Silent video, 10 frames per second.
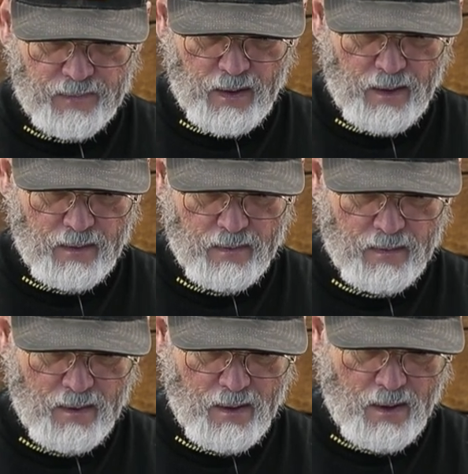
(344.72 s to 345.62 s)
ah,
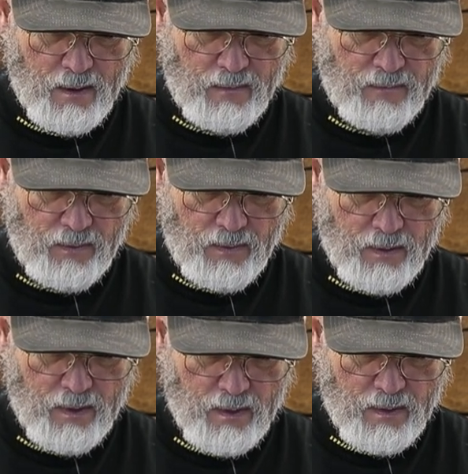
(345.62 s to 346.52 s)

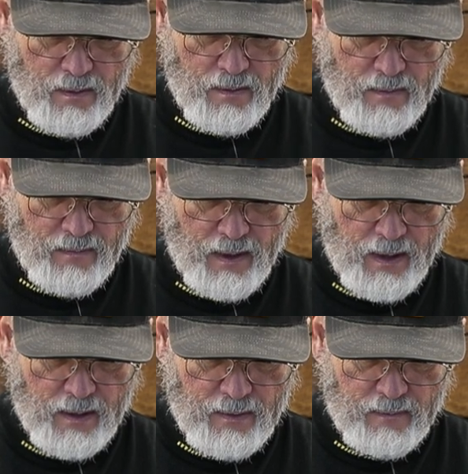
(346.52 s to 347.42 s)
four,
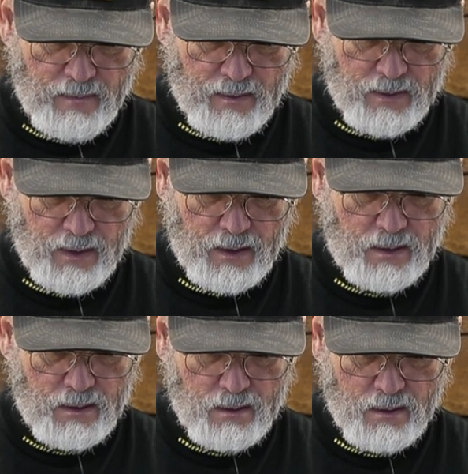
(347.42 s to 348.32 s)
five,
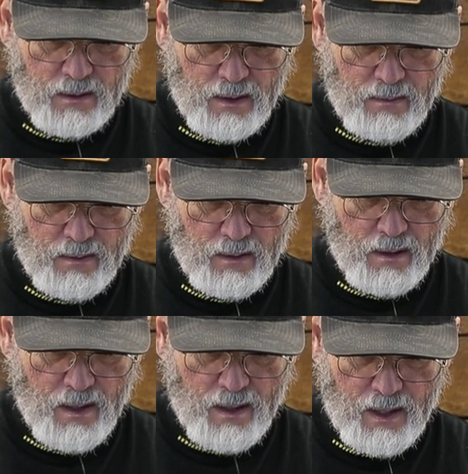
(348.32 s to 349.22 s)
six, seven,
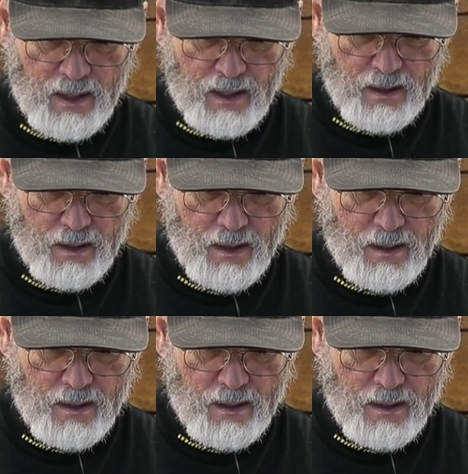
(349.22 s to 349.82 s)
eight,